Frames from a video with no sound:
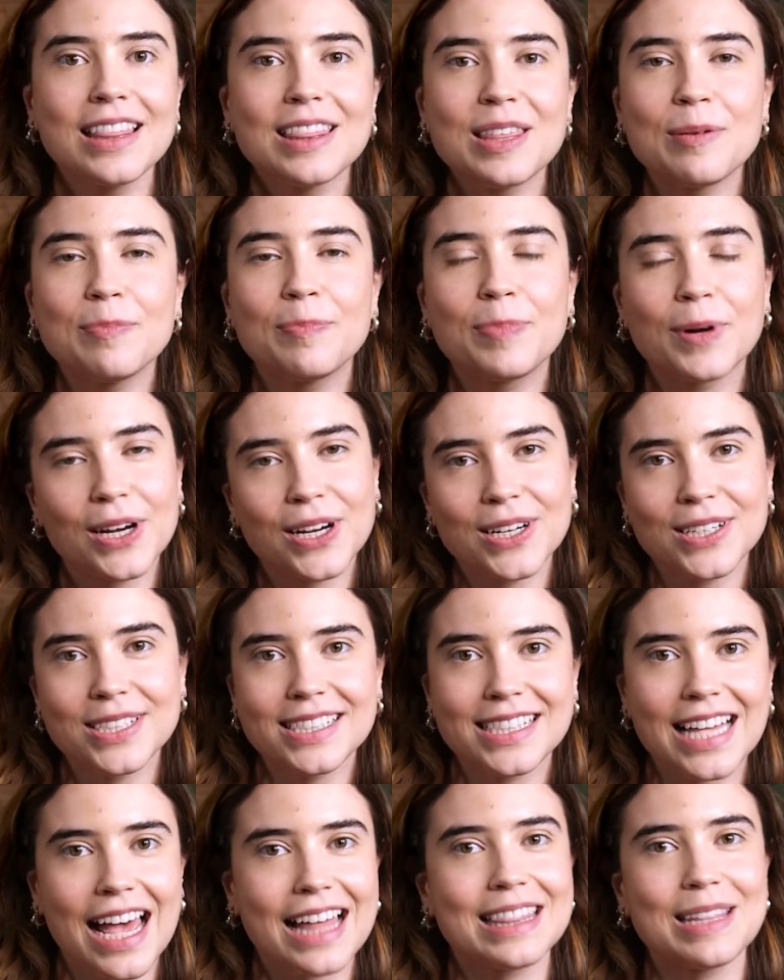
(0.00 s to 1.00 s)
The
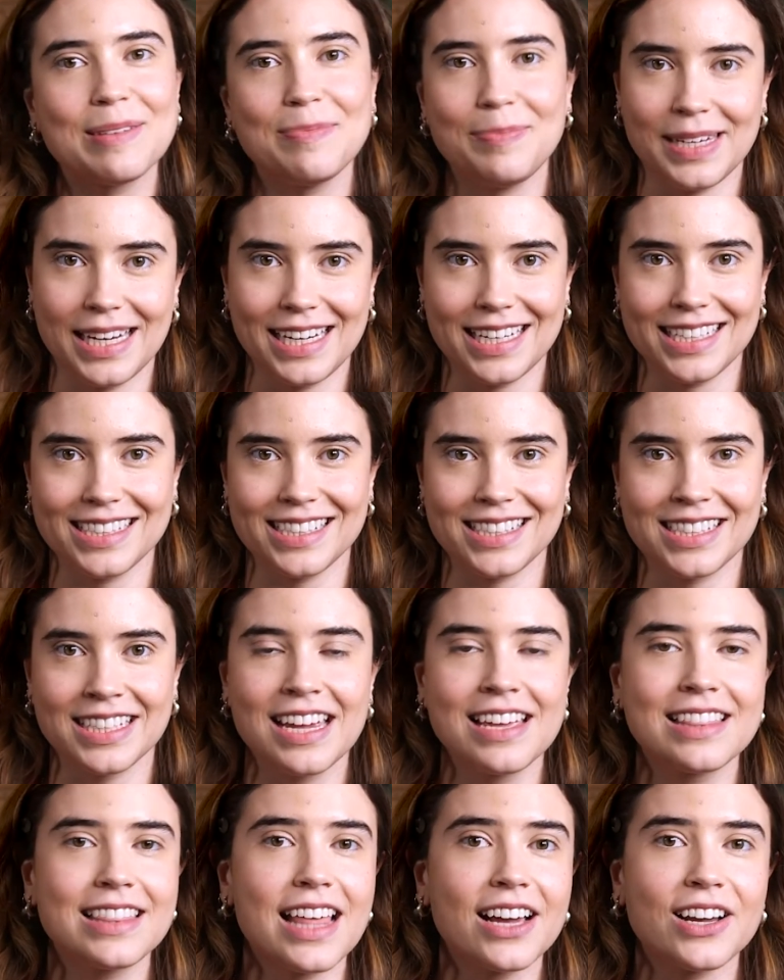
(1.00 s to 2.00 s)
birds and the bees,
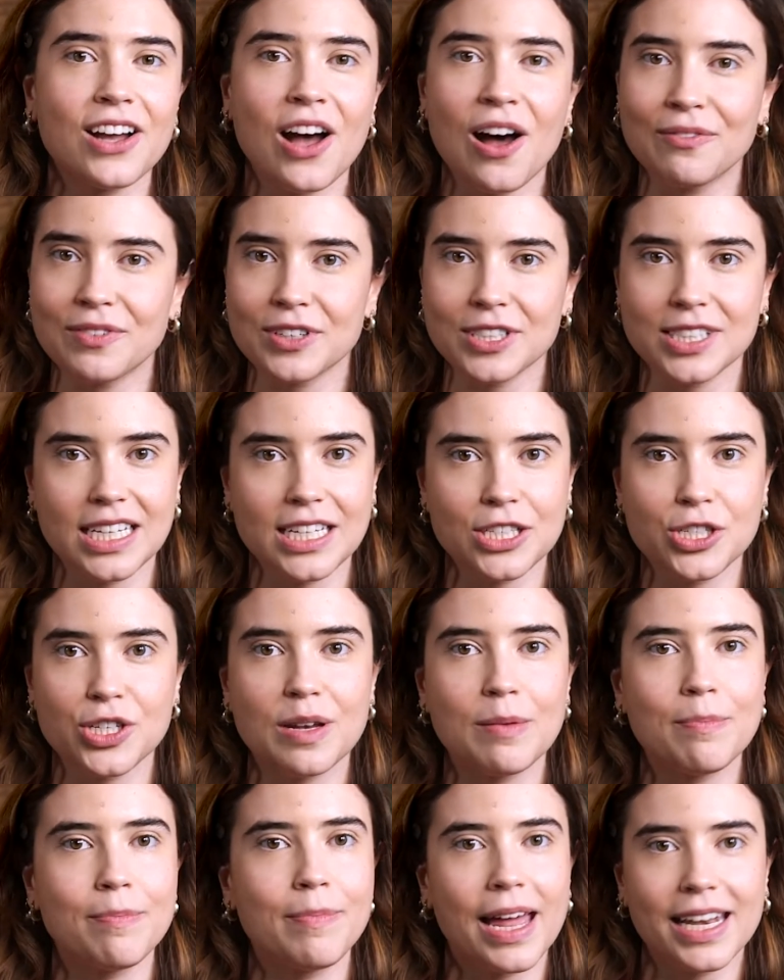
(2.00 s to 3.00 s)
that
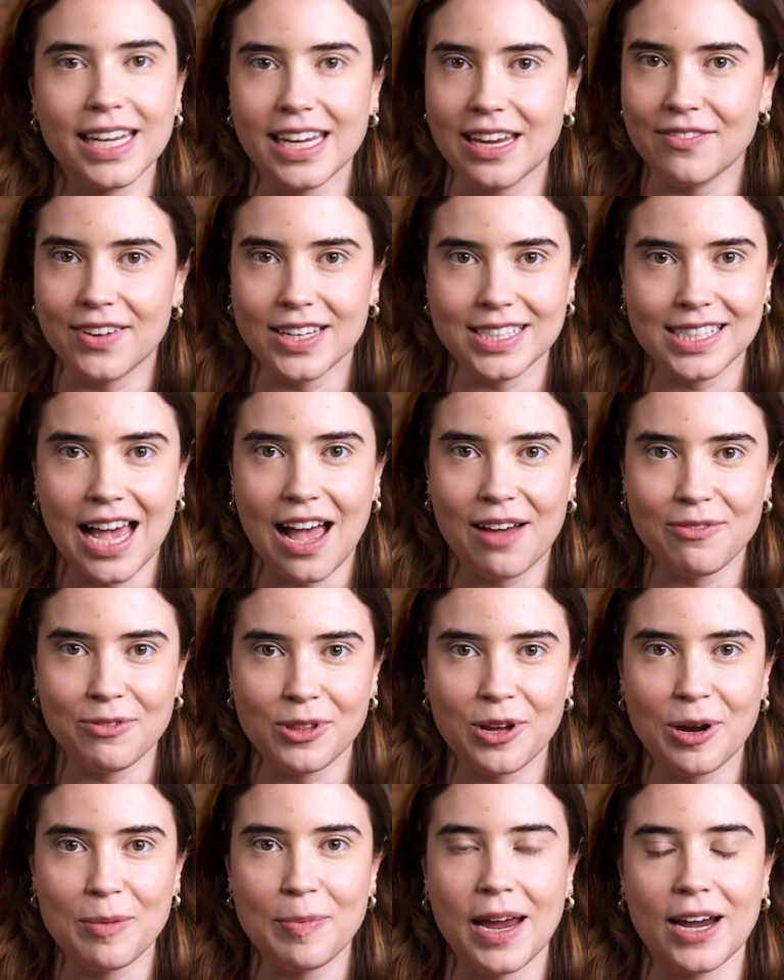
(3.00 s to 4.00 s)
conversation many of us have with
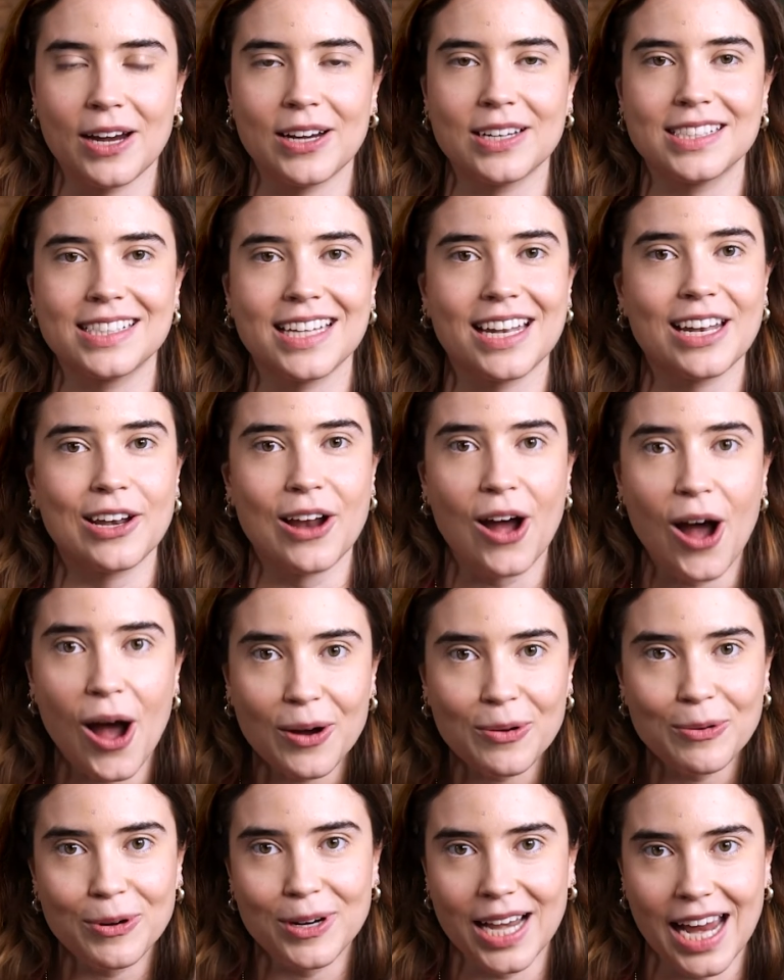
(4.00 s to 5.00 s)
our parents at an
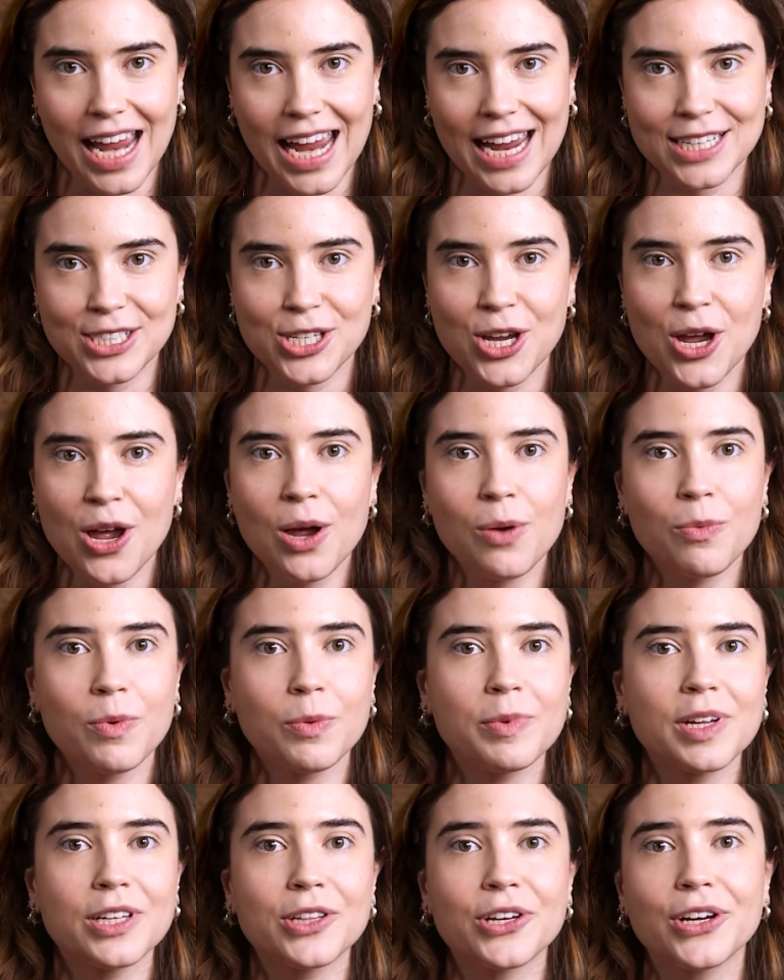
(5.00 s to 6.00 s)
awkward age when
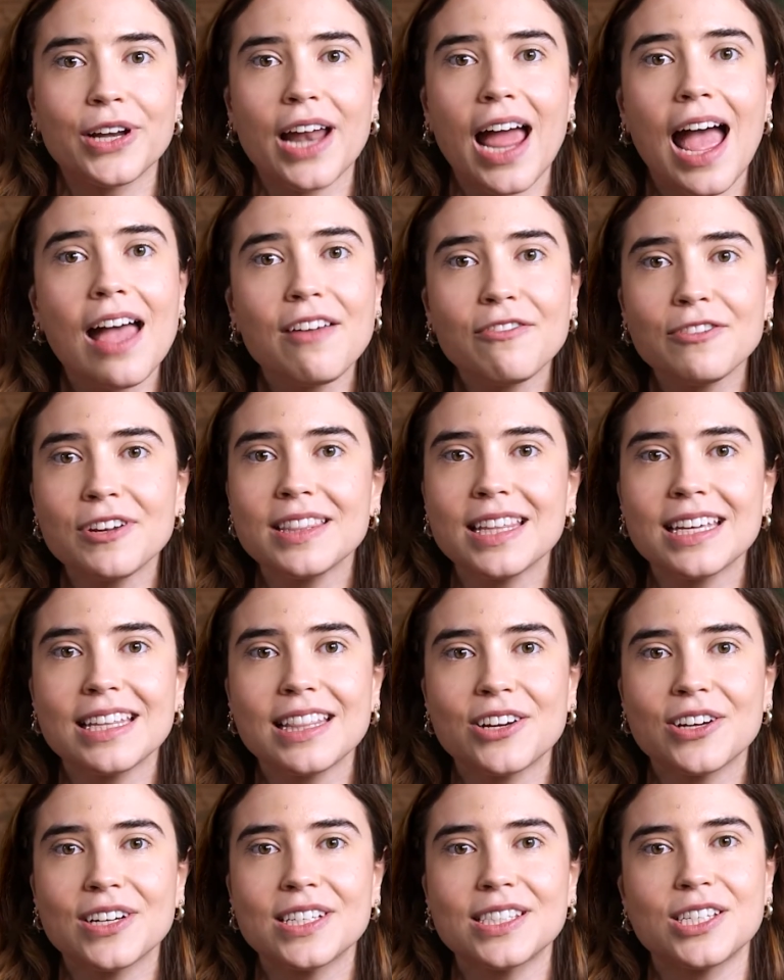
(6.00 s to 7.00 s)
we learn everything
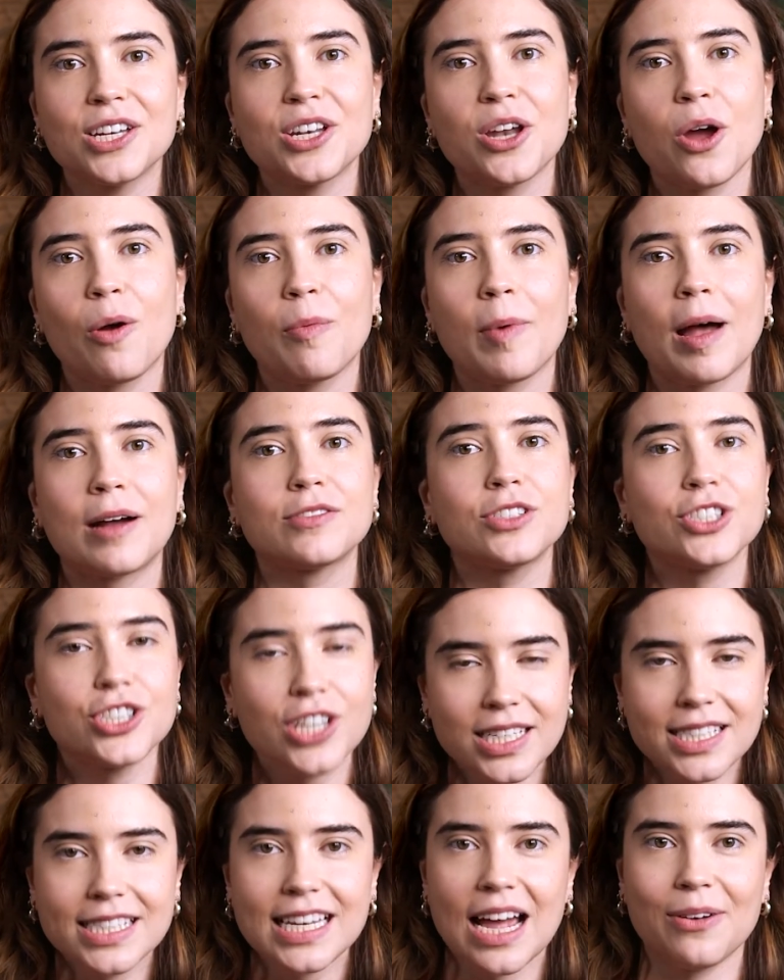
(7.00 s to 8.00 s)
there is to know about
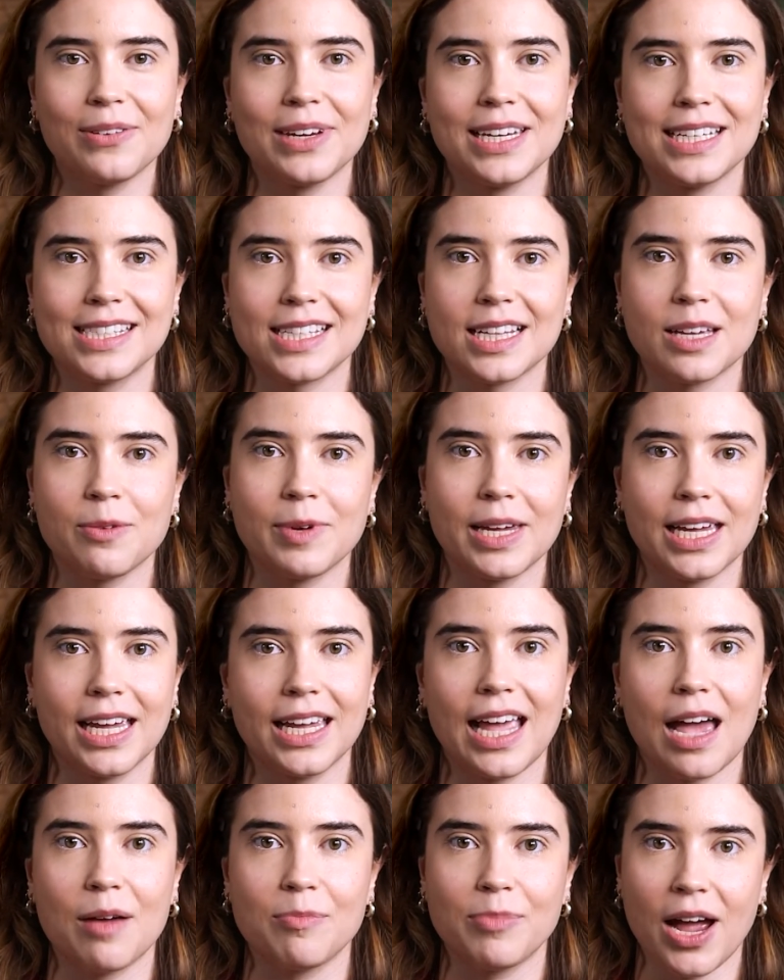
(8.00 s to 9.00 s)
just how easily we can
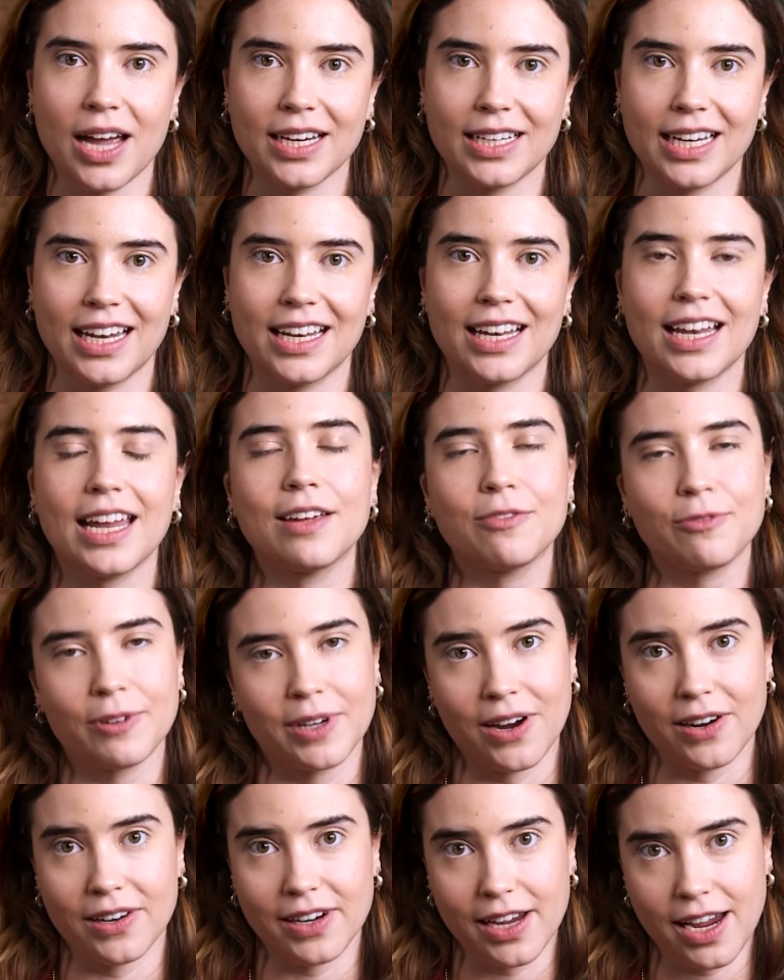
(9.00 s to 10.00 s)
get pregnant if we aren't